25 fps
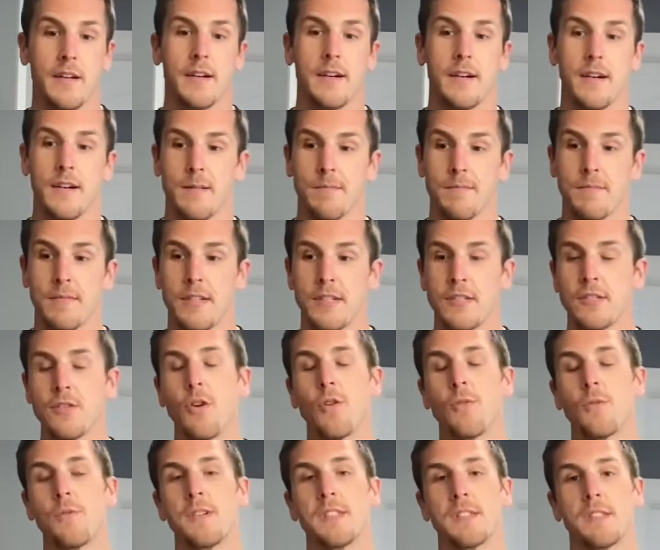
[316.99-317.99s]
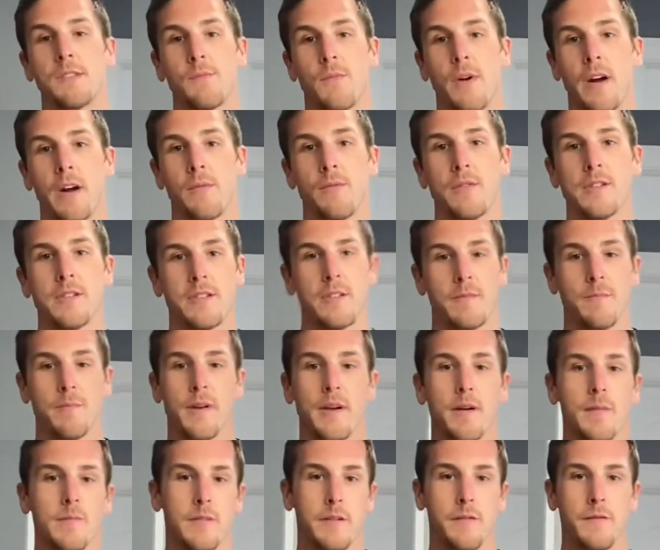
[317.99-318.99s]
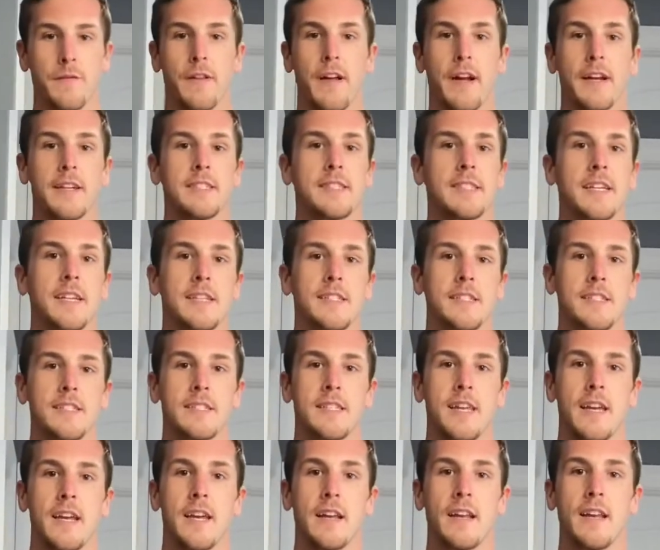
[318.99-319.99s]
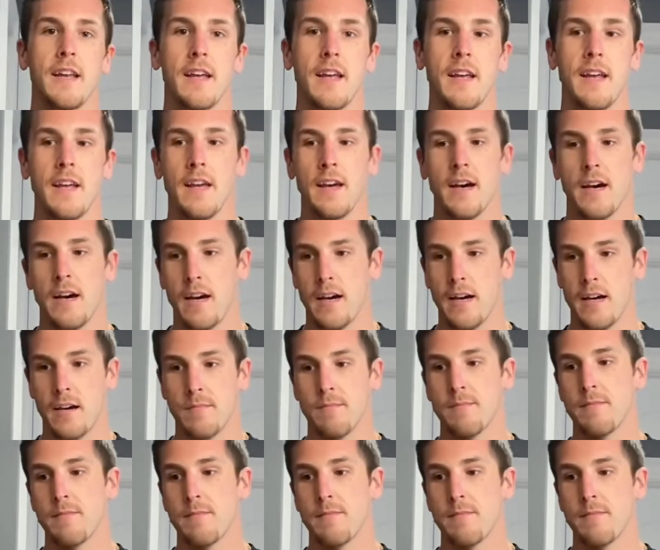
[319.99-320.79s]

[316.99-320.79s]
Um, there's no reason why we shouldn't be able to fly state to state um,